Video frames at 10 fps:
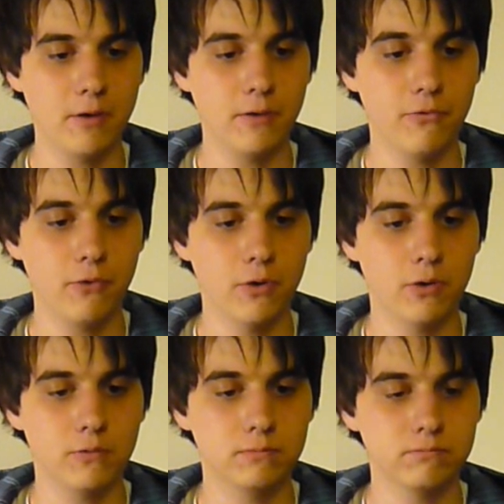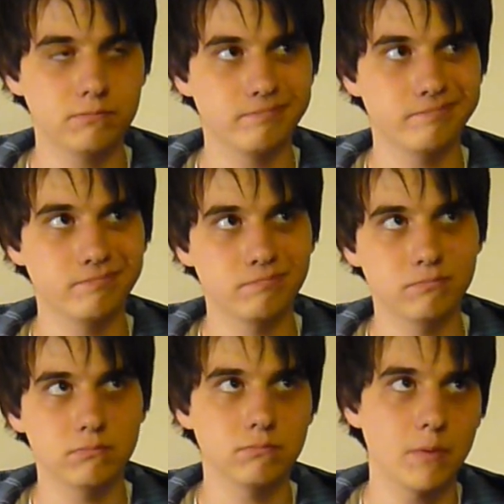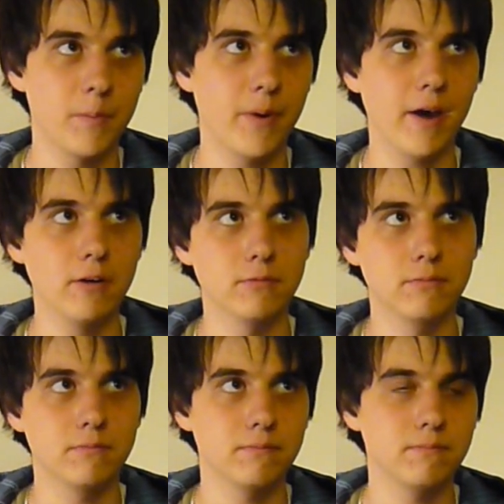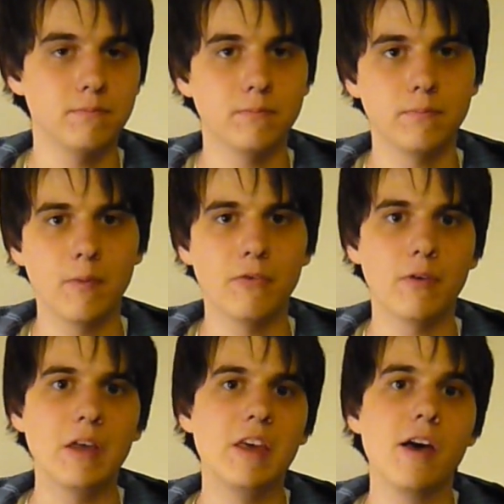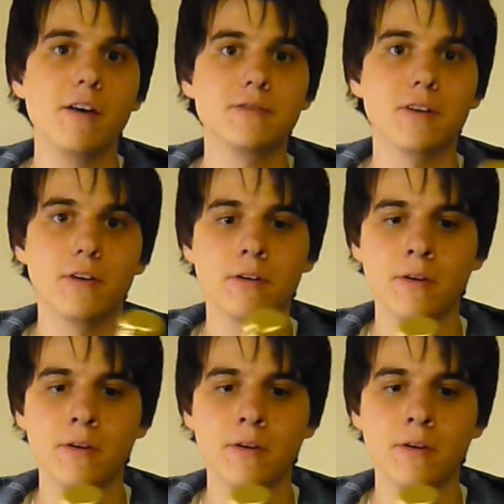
it for about a year or so.